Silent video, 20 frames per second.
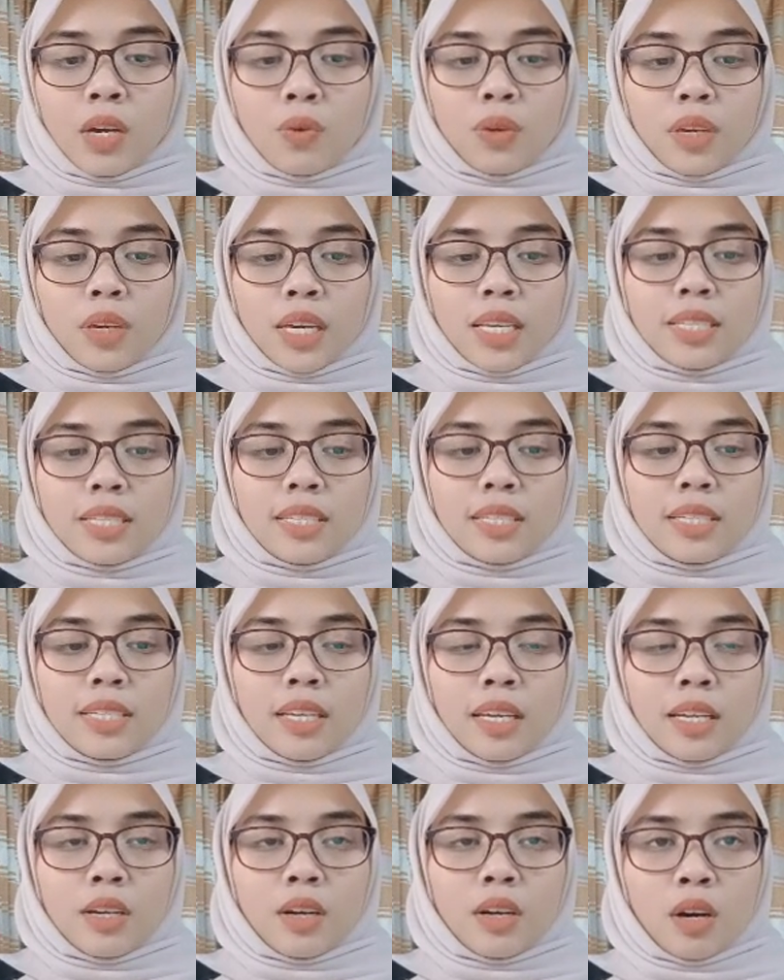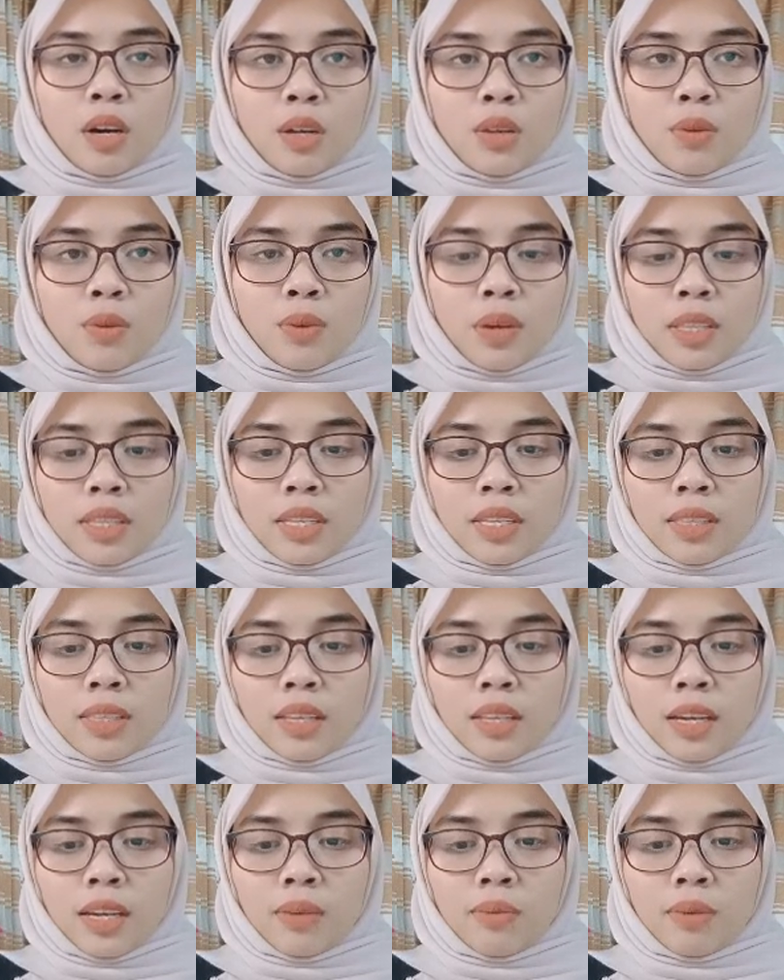We can see that all waiting
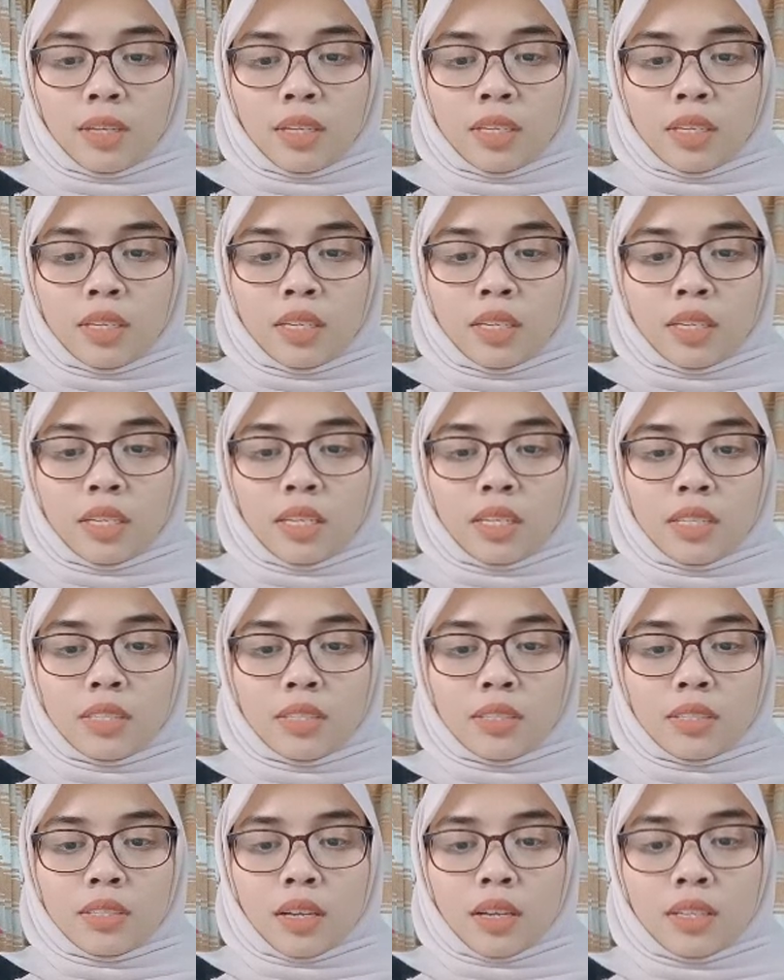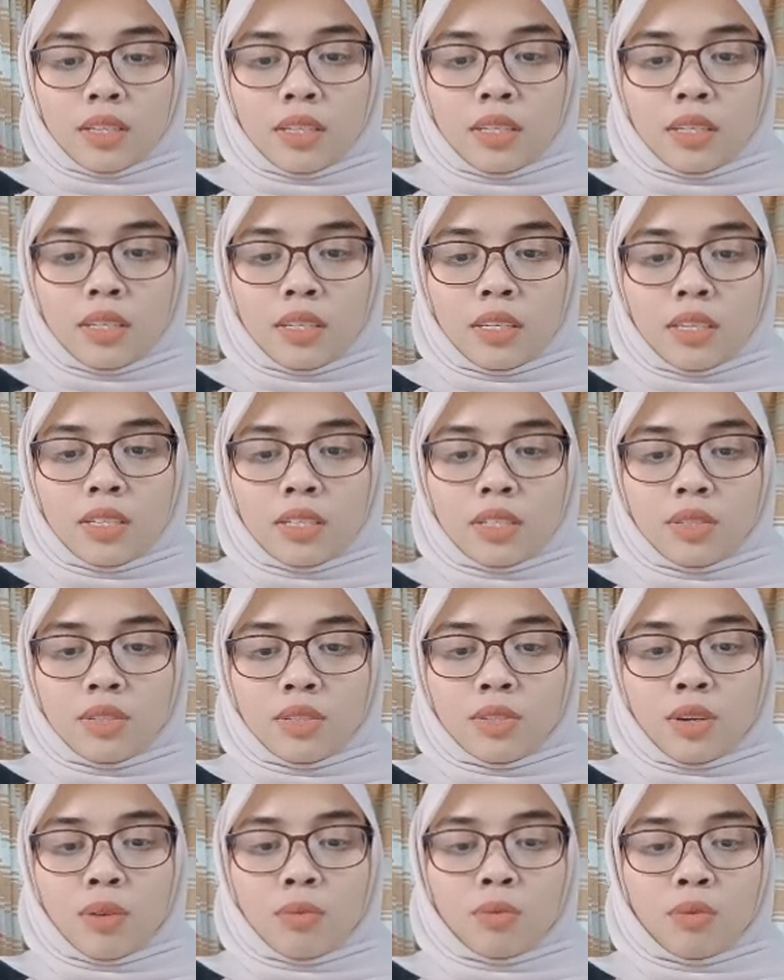time in this study is
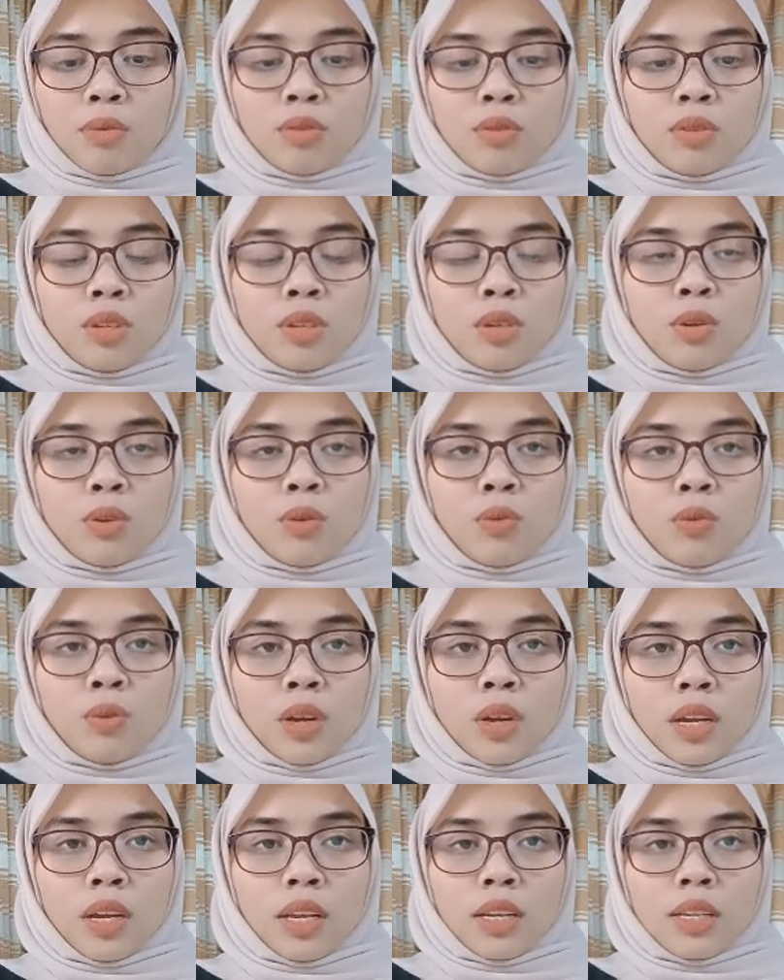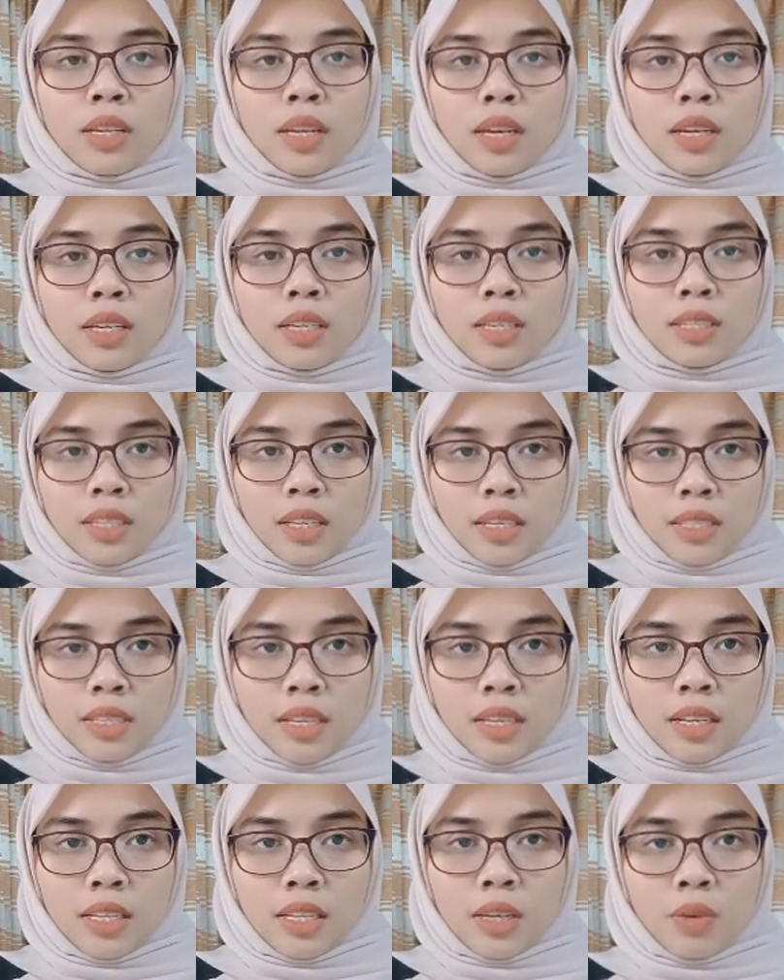dropped to 0, where that is
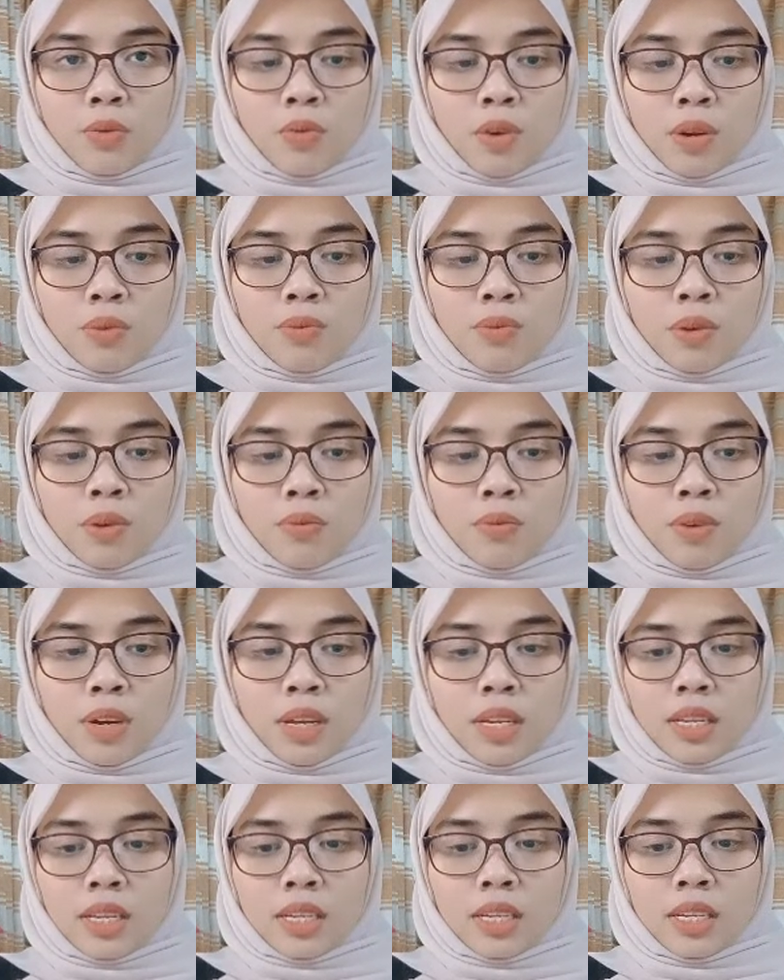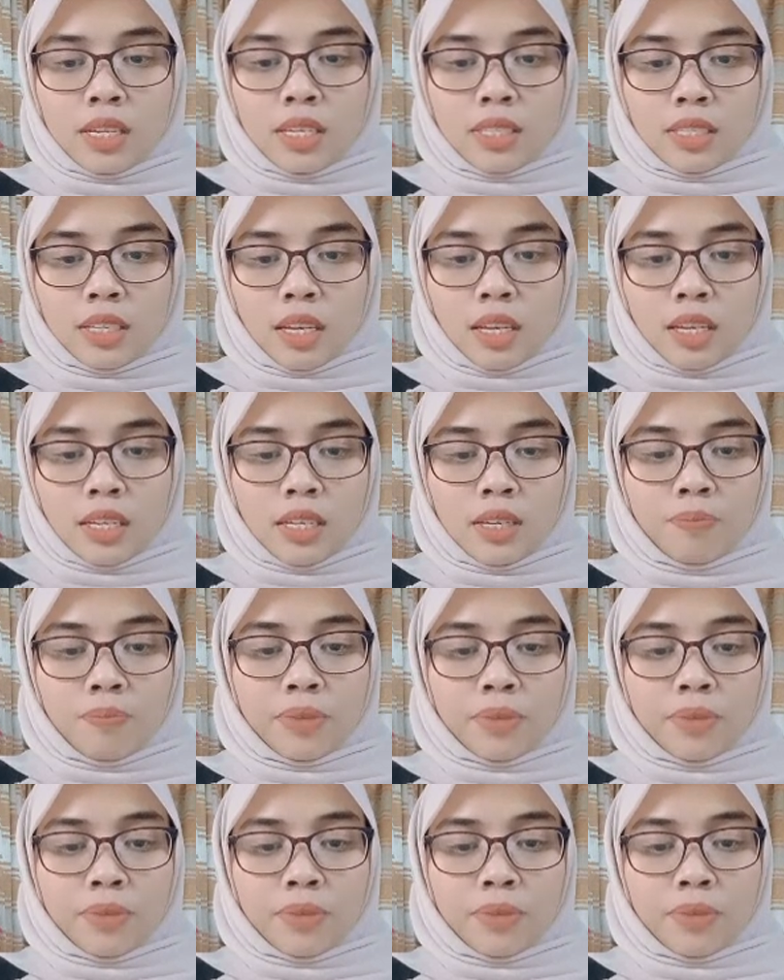exactly what we want in this study.